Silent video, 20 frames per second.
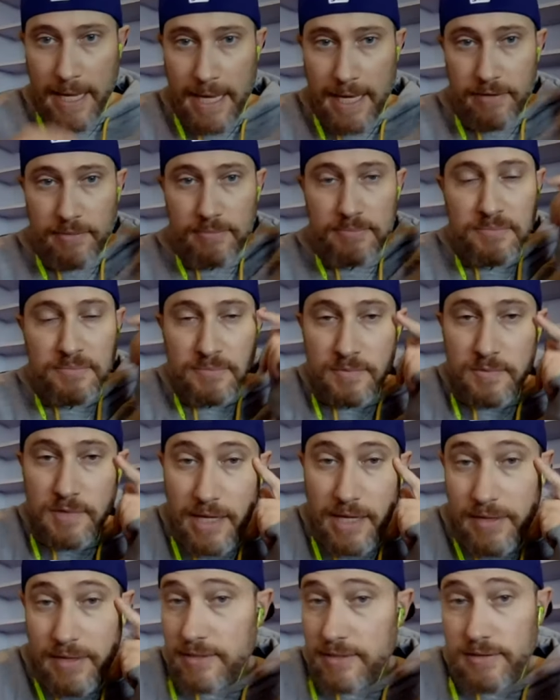And
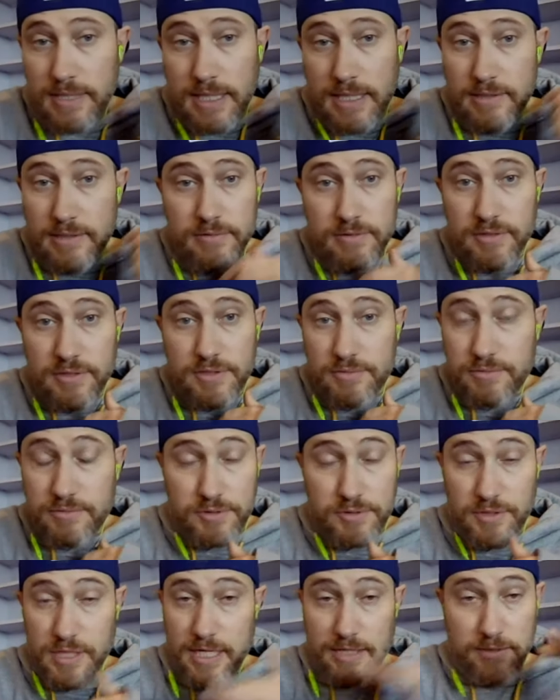that
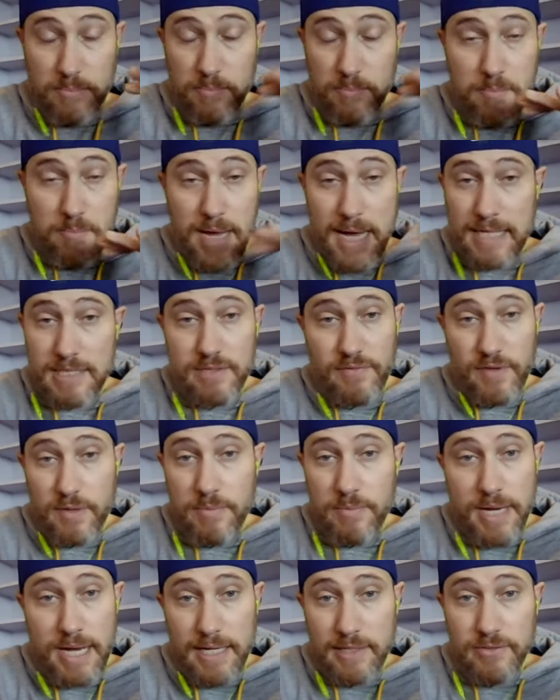has a massive
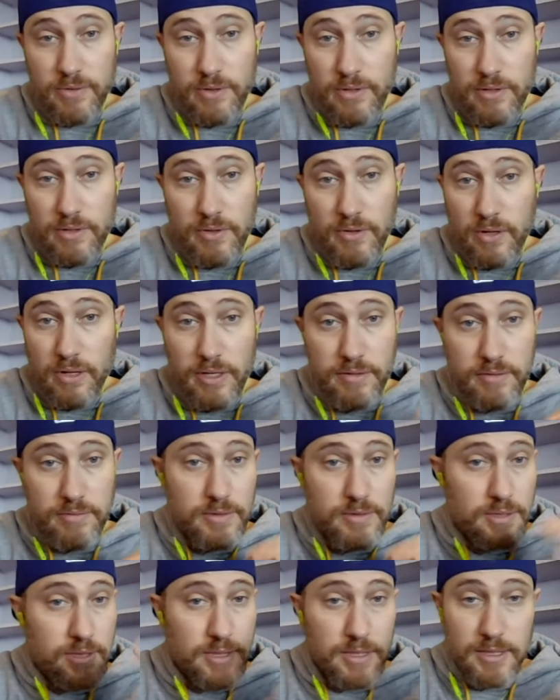impact on
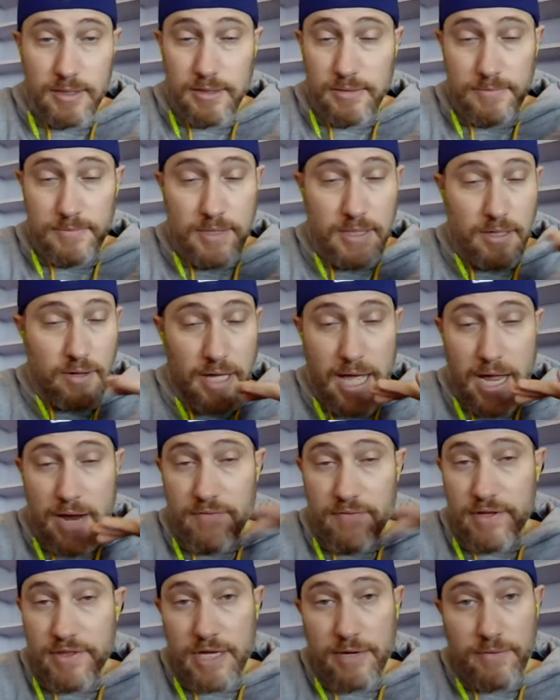
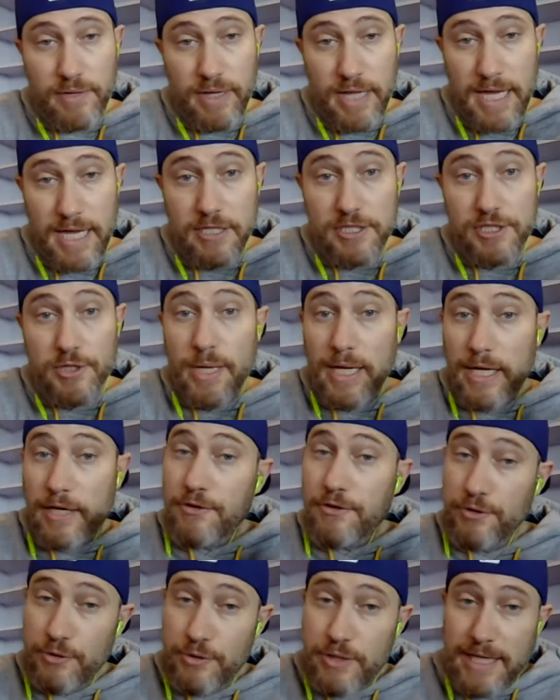everything related to it,
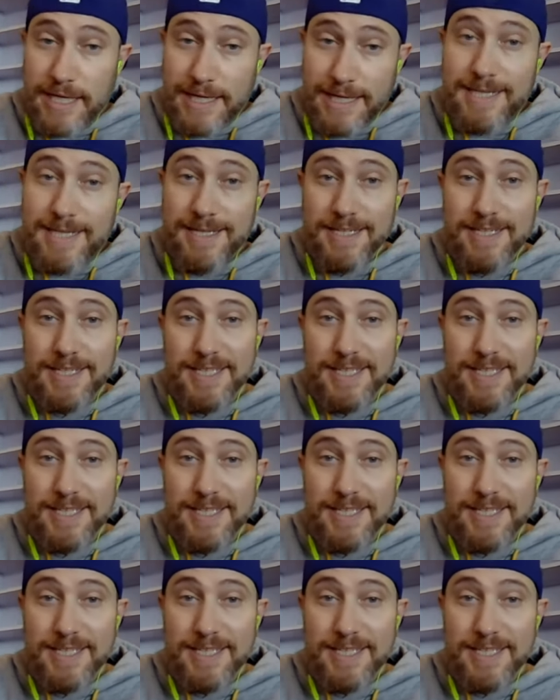including,